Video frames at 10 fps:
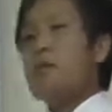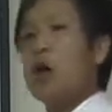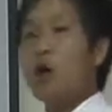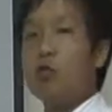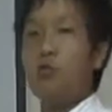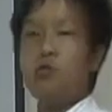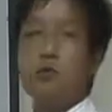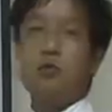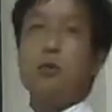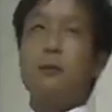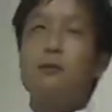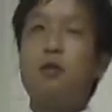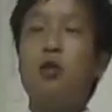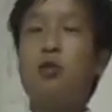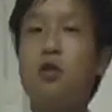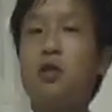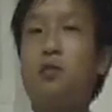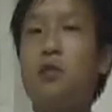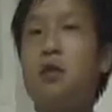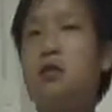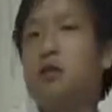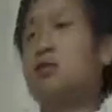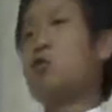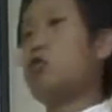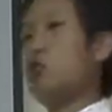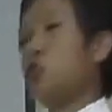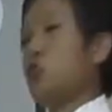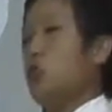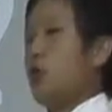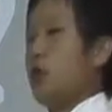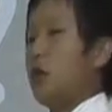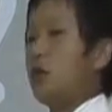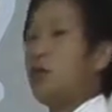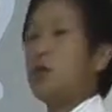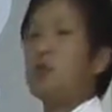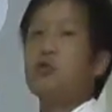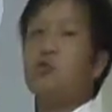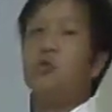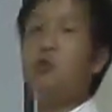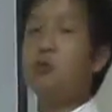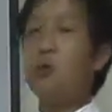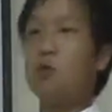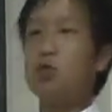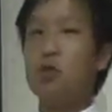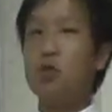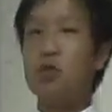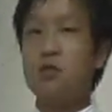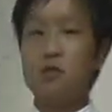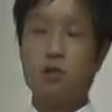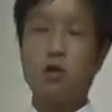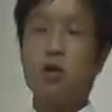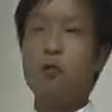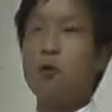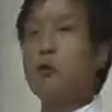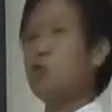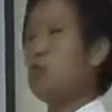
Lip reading: How does being a soldier and a newspaper journalist help him to